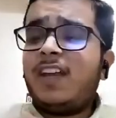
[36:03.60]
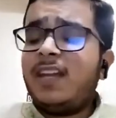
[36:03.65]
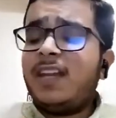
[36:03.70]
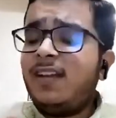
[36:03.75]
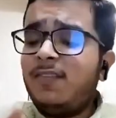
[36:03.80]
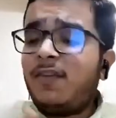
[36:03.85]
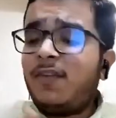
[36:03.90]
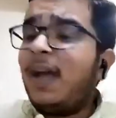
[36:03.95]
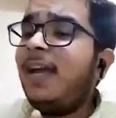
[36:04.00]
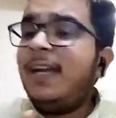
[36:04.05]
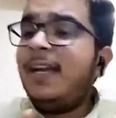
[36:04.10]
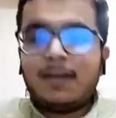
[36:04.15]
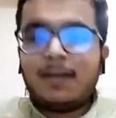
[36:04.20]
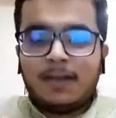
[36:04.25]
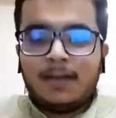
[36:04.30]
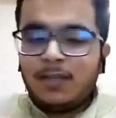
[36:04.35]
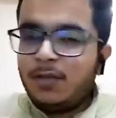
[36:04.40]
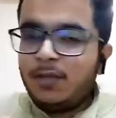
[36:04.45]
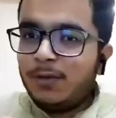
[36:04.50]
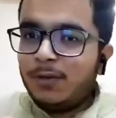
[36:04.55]
wearing white,
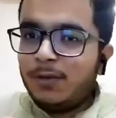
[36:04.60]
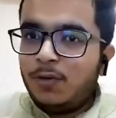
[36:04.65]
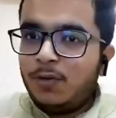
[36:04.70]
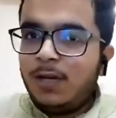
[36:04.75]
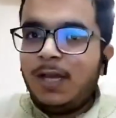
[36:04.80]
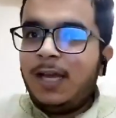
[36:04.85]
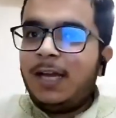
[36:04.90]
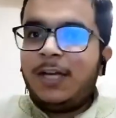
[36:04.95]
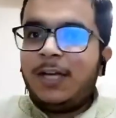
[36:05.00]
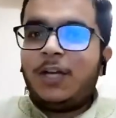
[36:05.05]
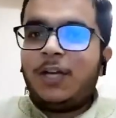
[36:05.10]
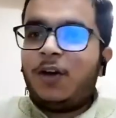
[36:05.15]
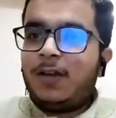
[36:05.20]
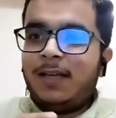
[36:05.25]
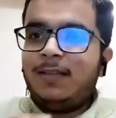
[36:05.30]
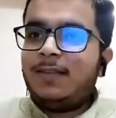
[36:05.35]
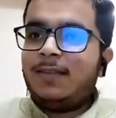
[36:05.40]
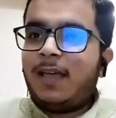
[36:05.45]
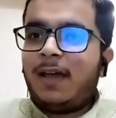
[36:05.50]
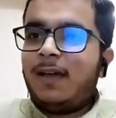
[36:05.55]

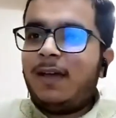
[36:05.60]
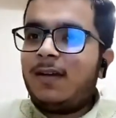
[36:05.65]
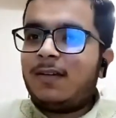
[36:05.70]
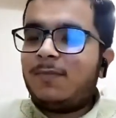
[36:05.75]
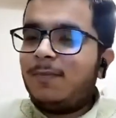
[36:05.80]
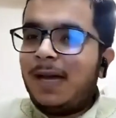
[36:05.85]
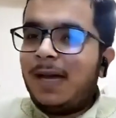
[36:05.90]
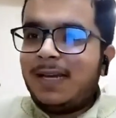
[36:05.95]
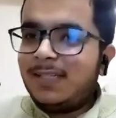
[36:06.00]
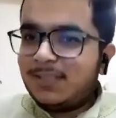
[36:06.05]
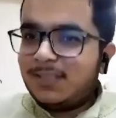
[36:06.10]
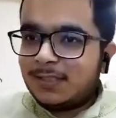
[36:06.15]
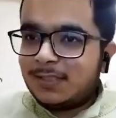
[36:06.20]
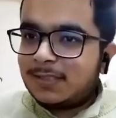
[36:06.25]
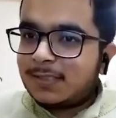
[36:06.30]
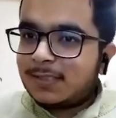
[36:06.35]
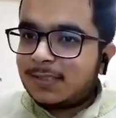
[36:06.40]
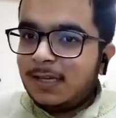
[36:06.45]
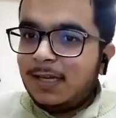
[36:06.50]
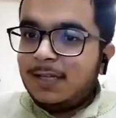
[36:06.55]
during their
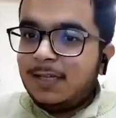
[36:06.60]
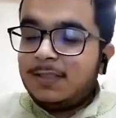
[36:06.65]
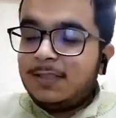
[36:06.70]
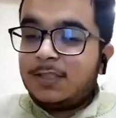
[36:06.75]
marriages.